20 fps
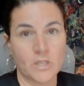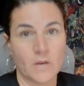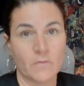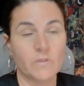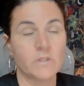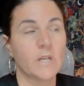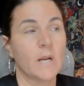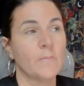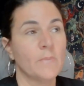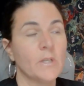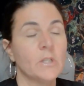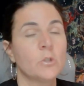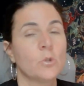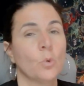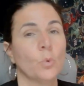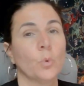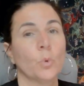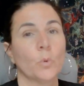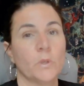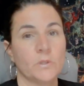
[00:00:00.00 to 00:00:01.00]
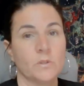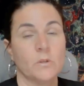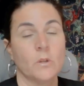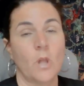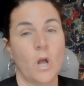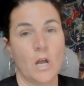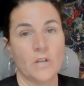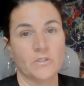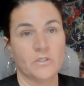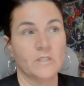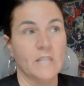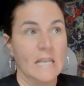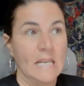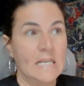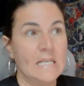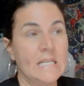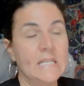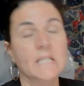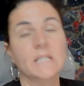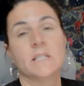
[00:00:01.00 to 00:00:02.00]
Every time they sold them is a loss. They
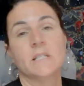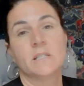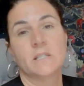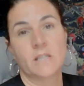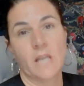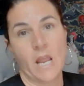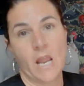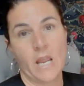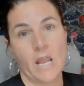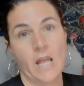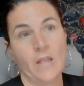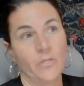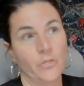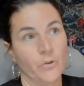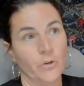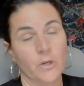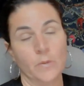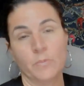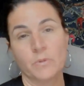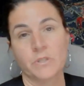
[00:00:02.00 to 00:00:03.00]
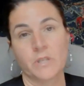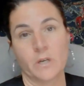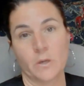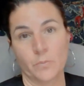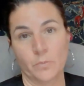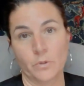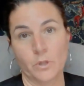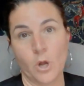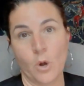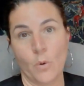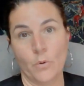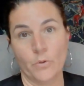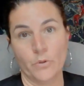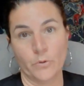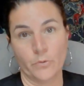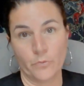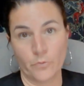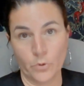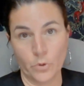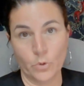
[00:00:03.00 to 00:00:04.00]
needed to stay at 30% or below on
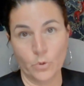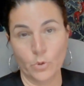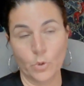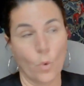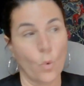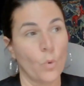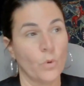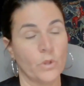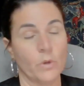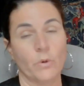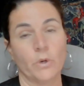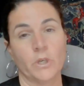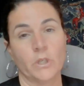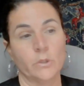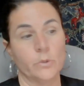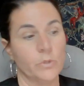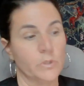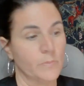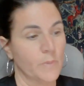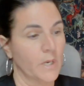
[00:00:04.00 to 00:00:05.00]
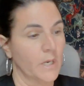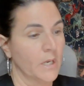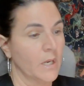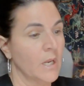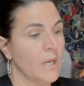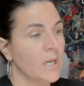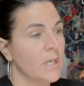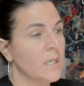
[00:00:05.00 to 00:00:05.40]
their food, or they were going to lose money.